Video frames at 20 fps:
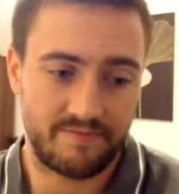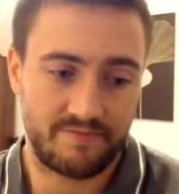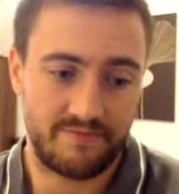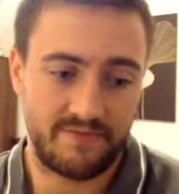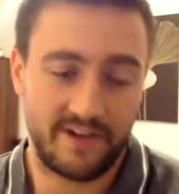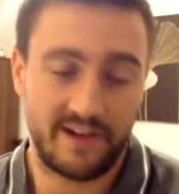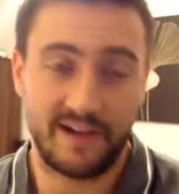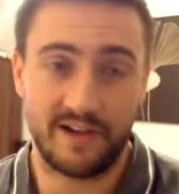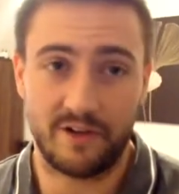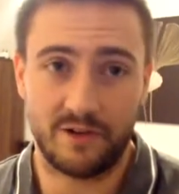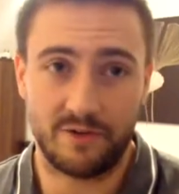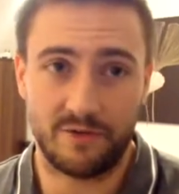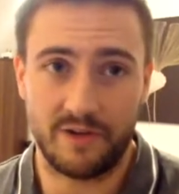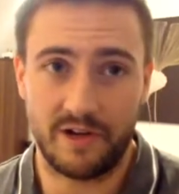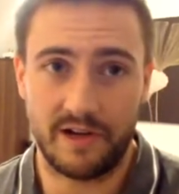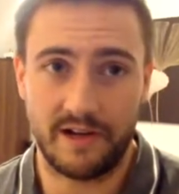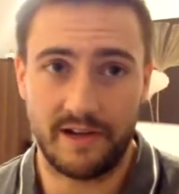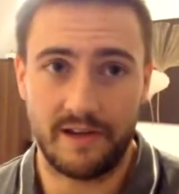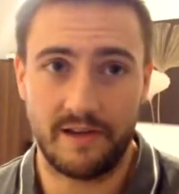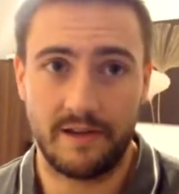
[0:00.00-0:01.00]
feeling good
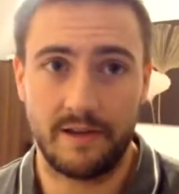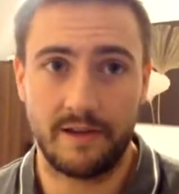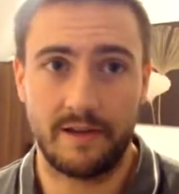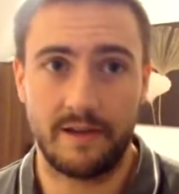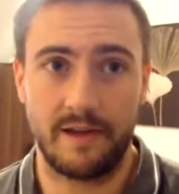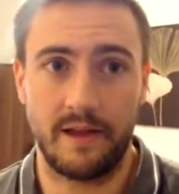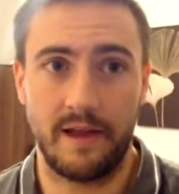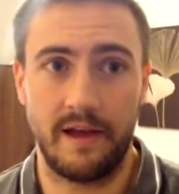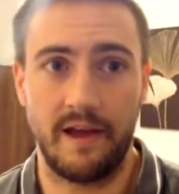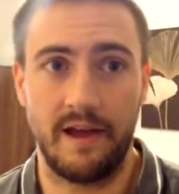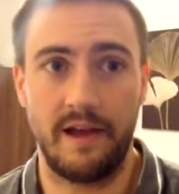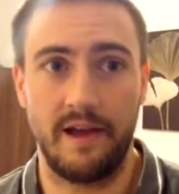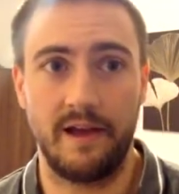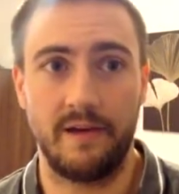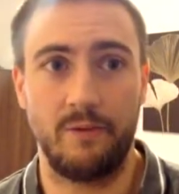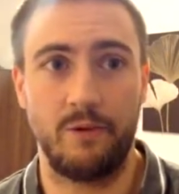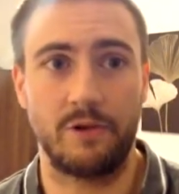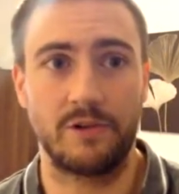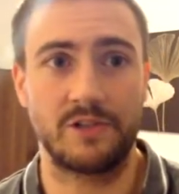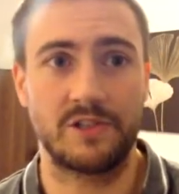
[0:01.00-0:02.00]
really.
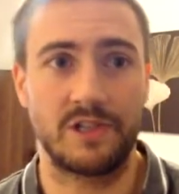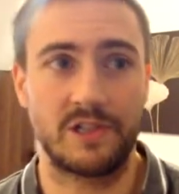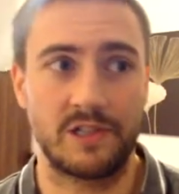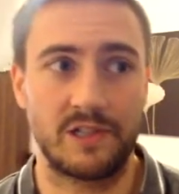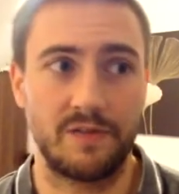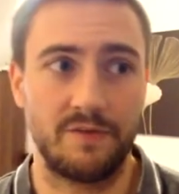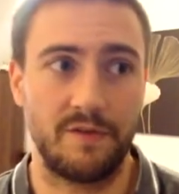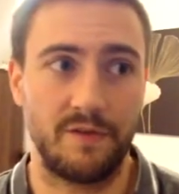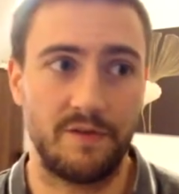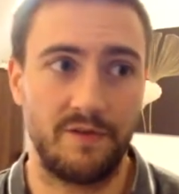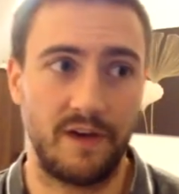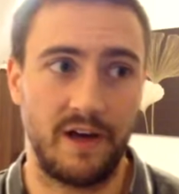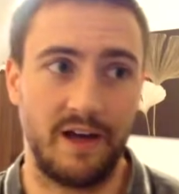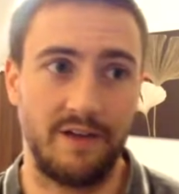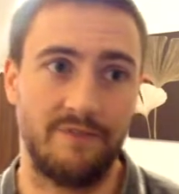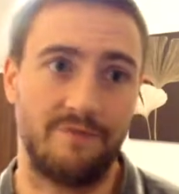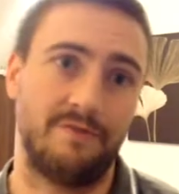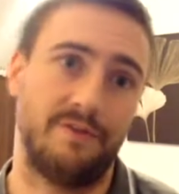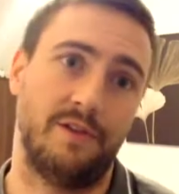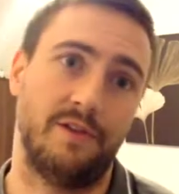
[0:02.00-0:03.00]
160 for
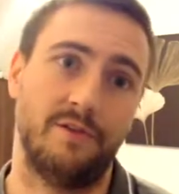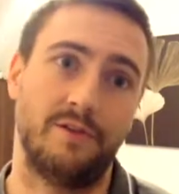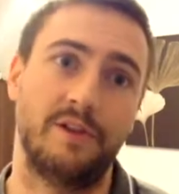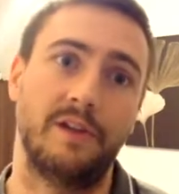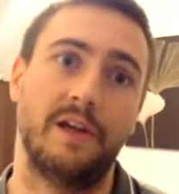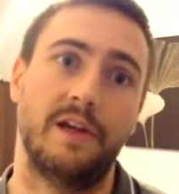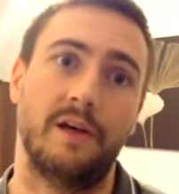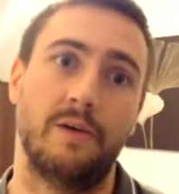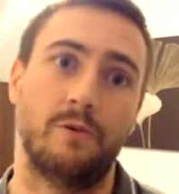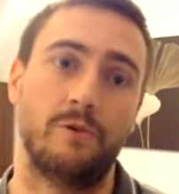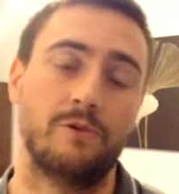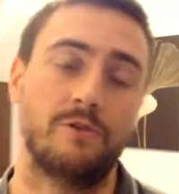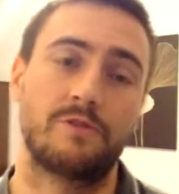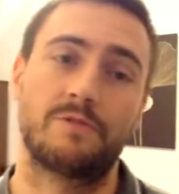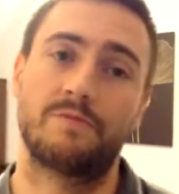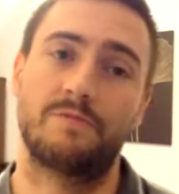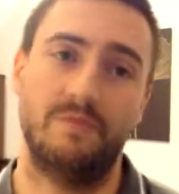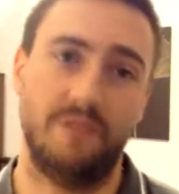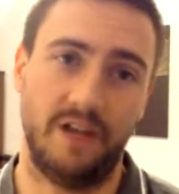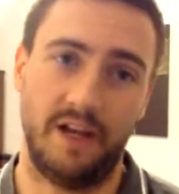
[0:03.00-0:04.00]
five the other day was
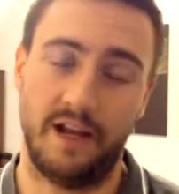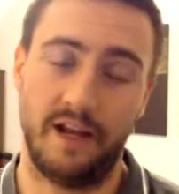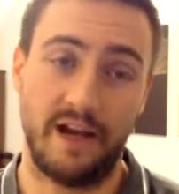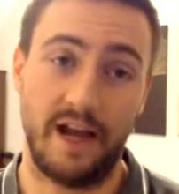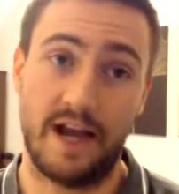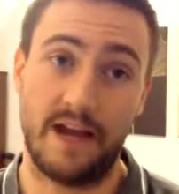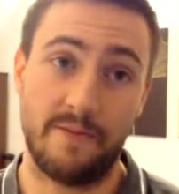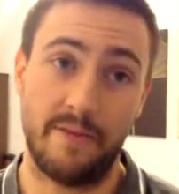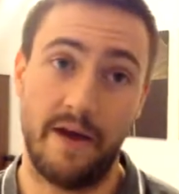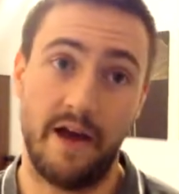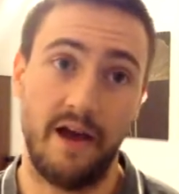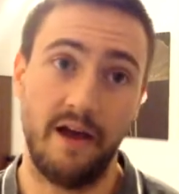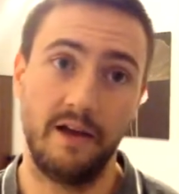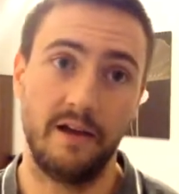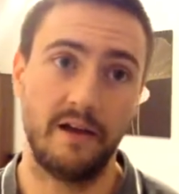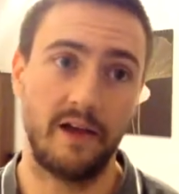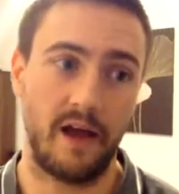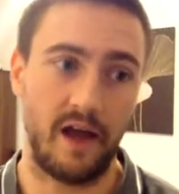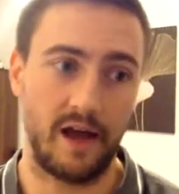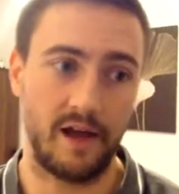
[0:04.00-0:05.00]
a nightmare.
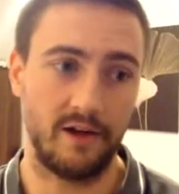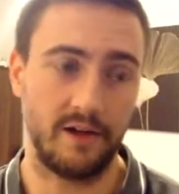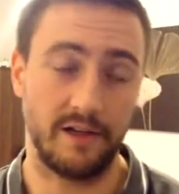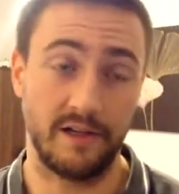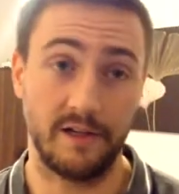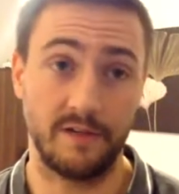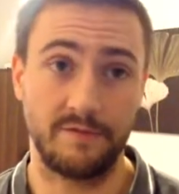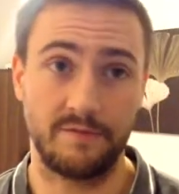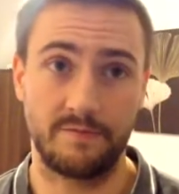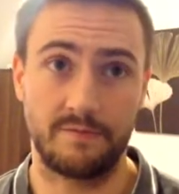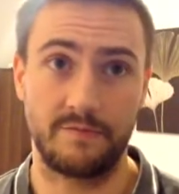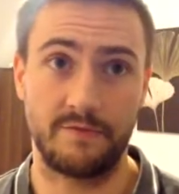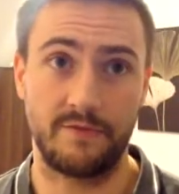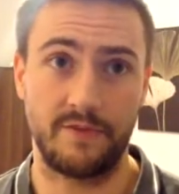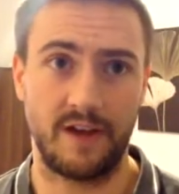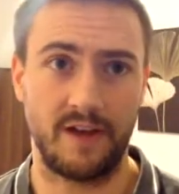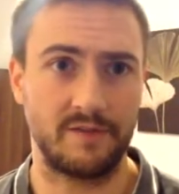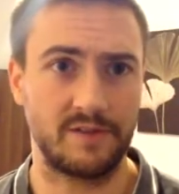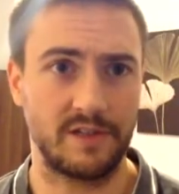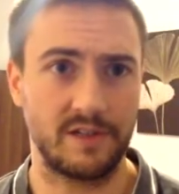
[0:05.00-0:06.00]
I only did
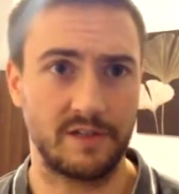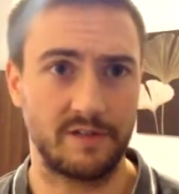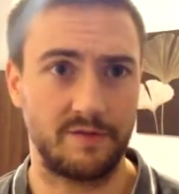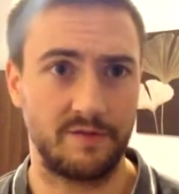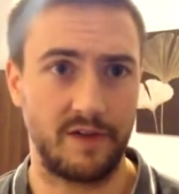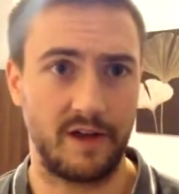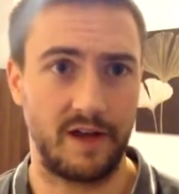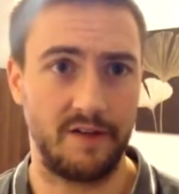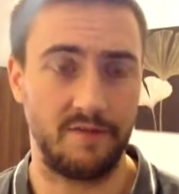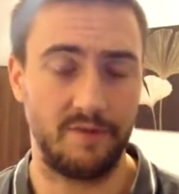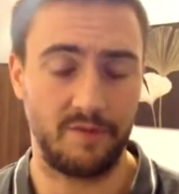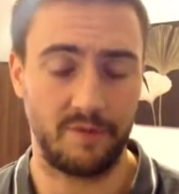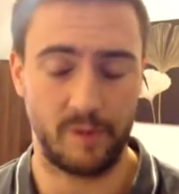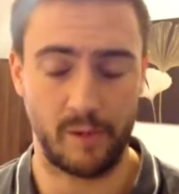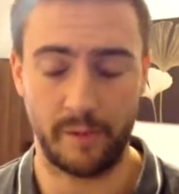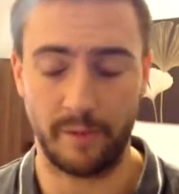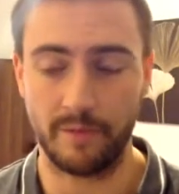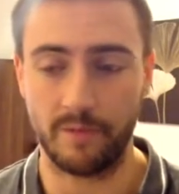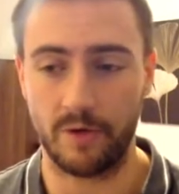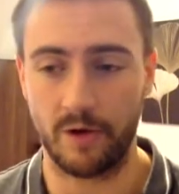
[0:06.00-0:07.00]
five sets of five if I
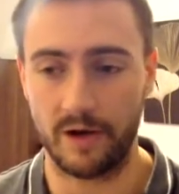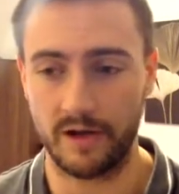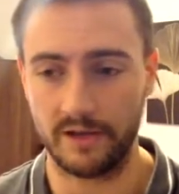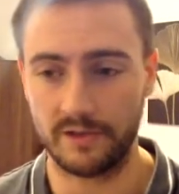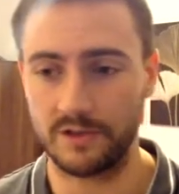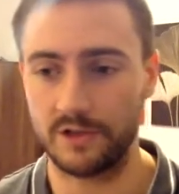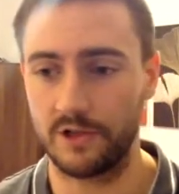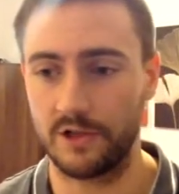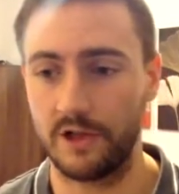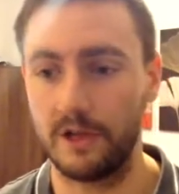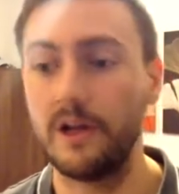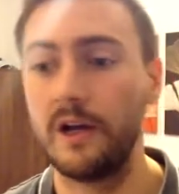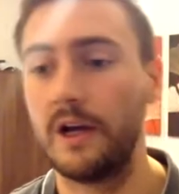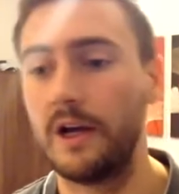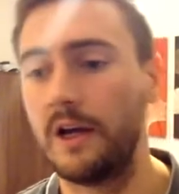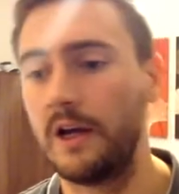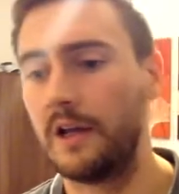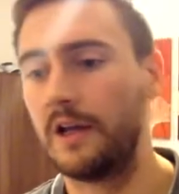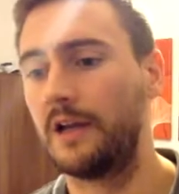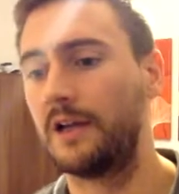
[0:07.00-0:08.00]
remember right, so
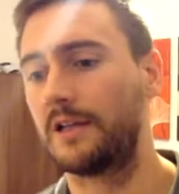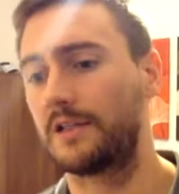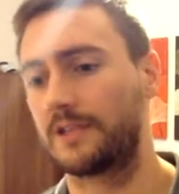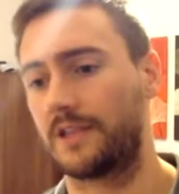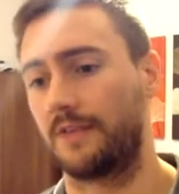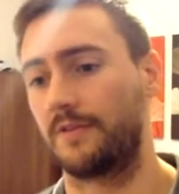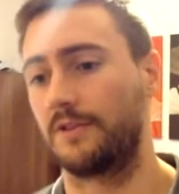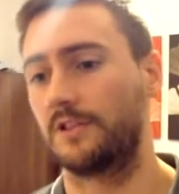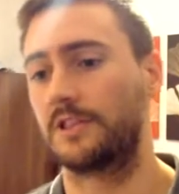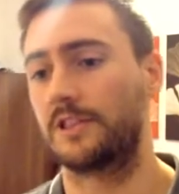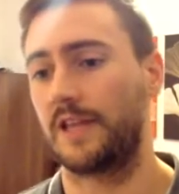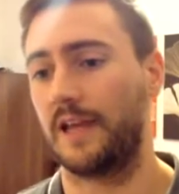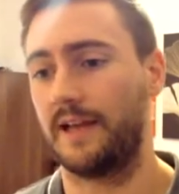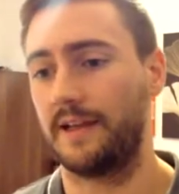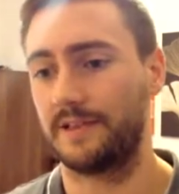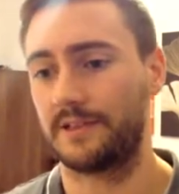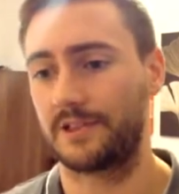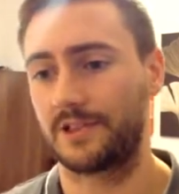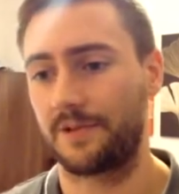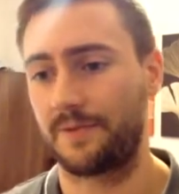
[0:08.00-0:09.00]
seven
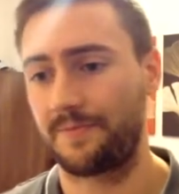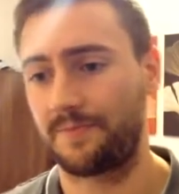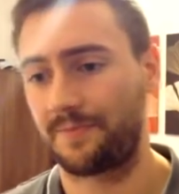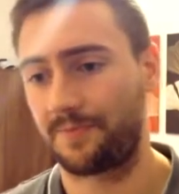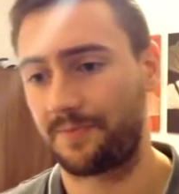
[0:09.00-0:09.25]
sets